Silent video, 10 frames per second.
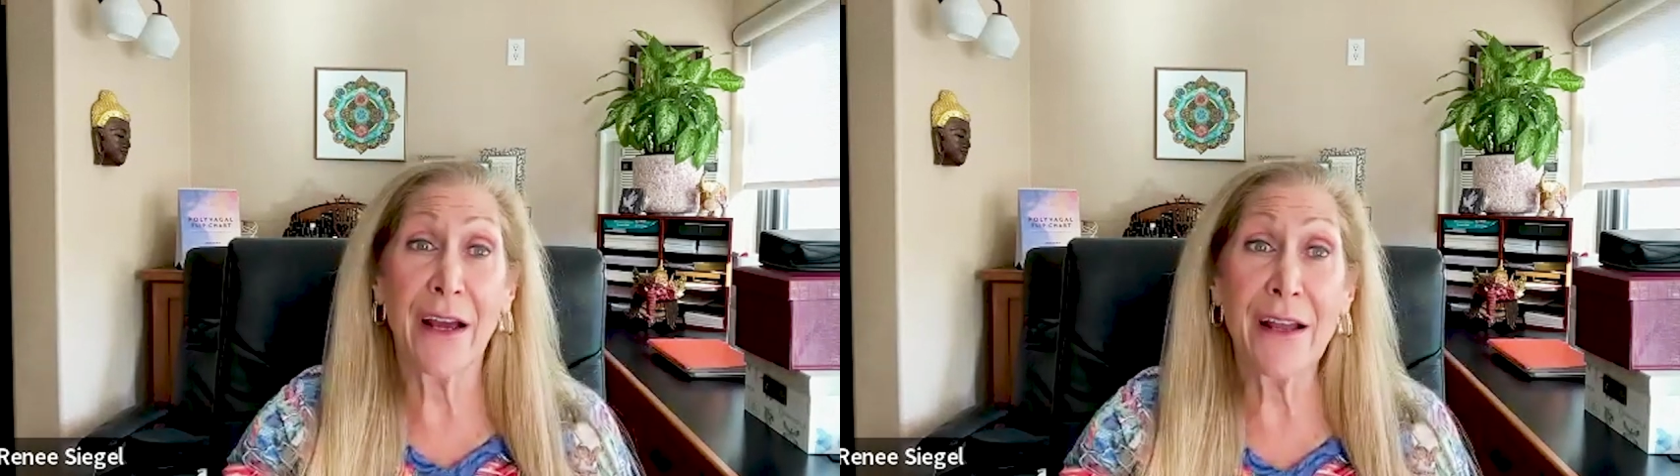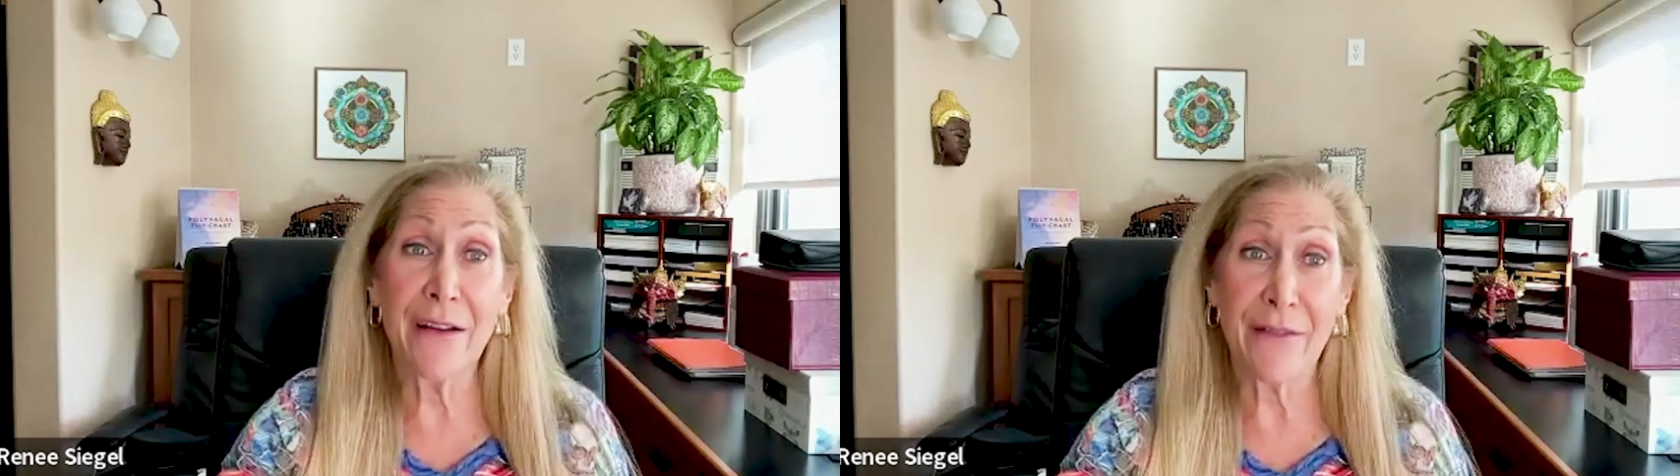
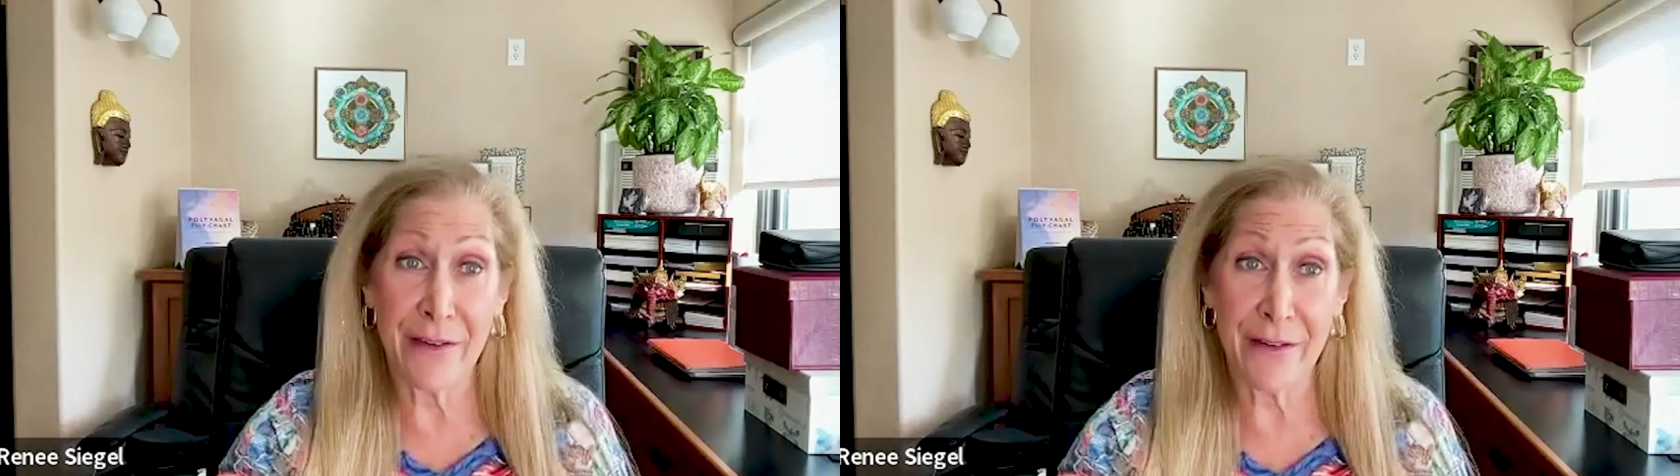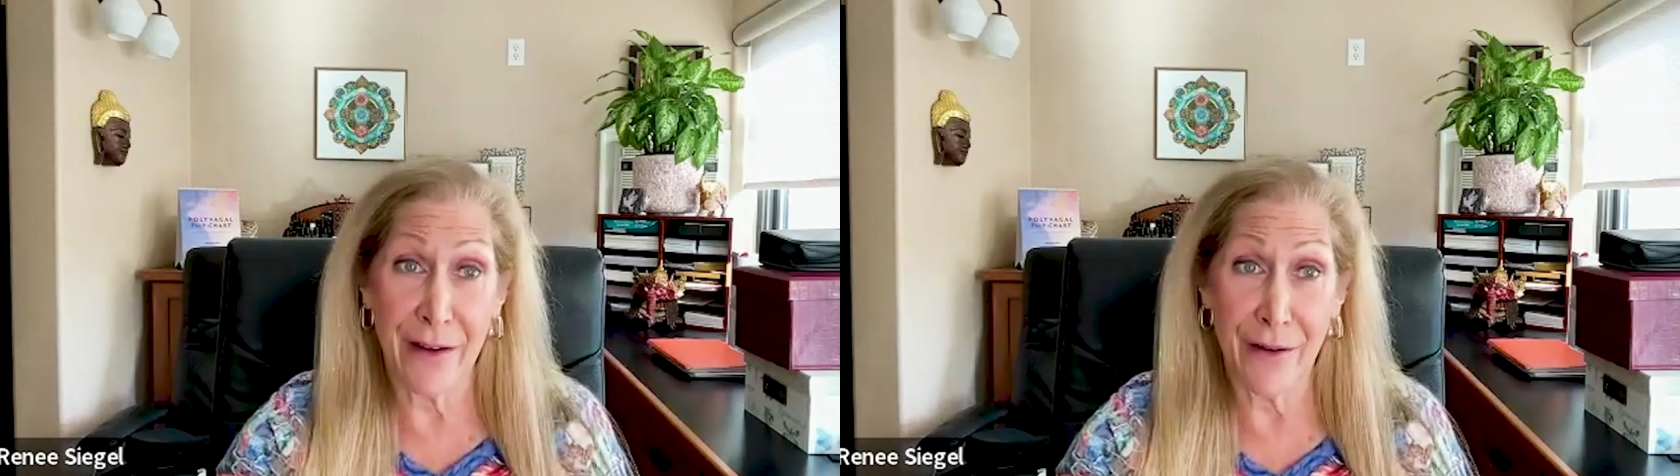any of
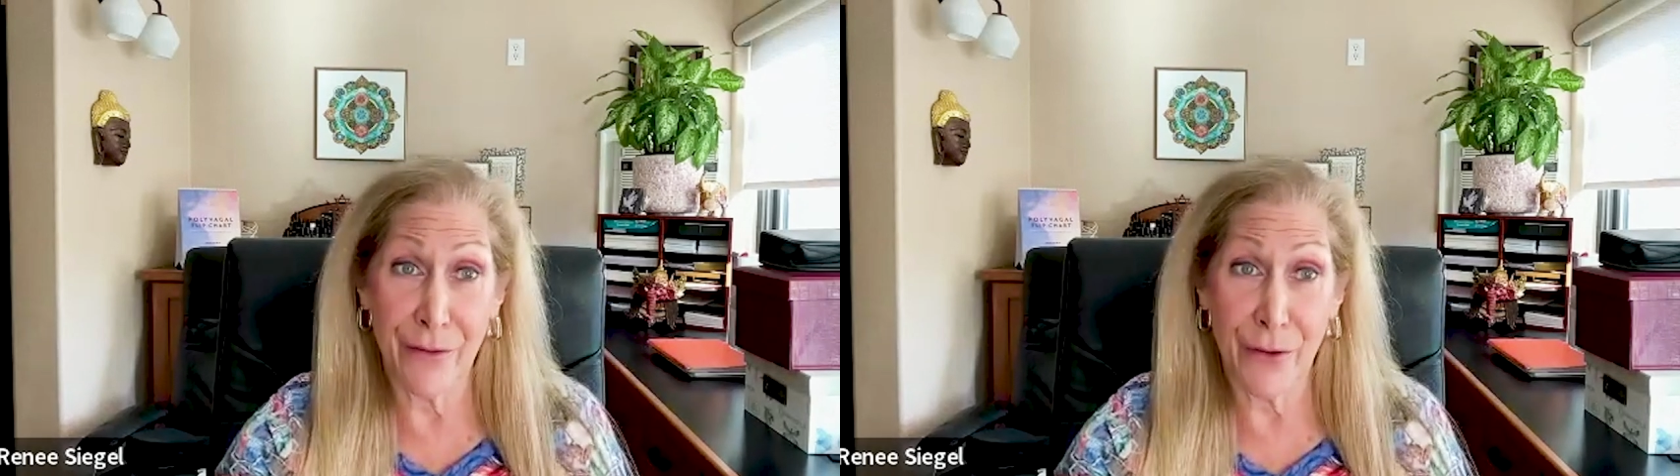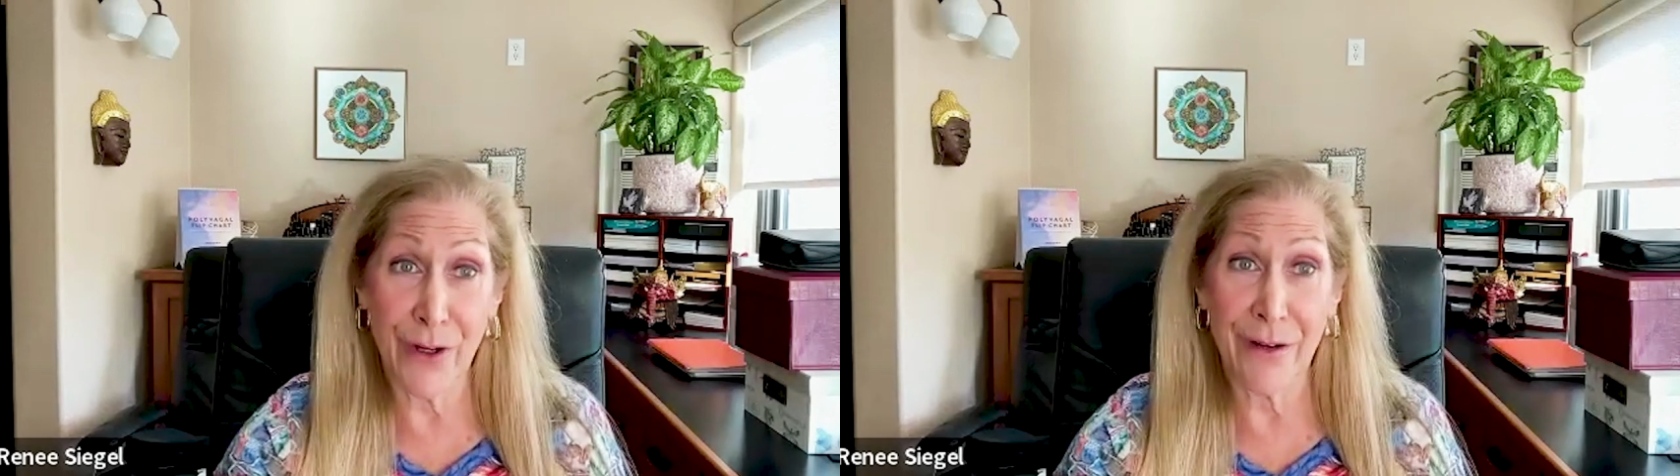this kind
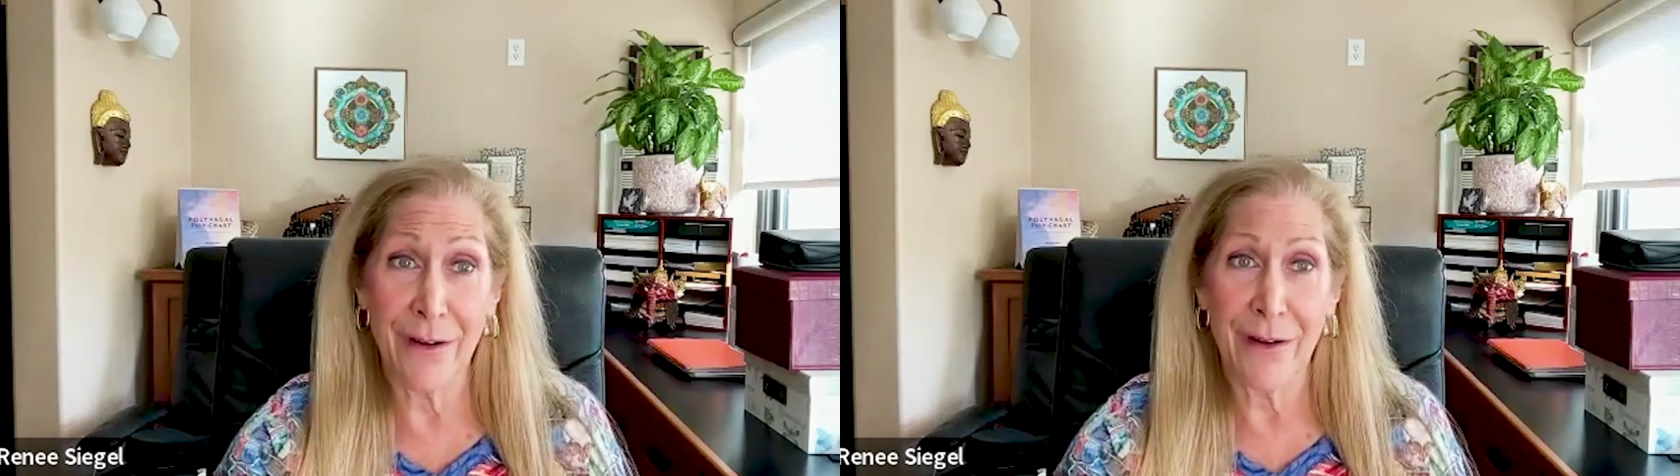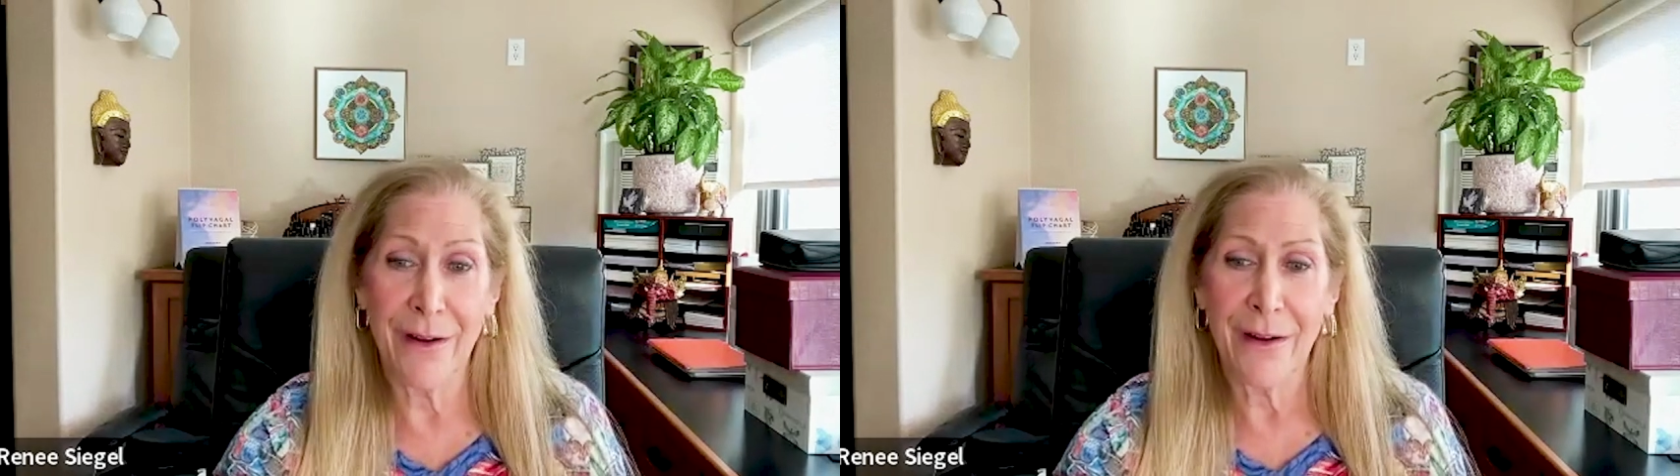of work,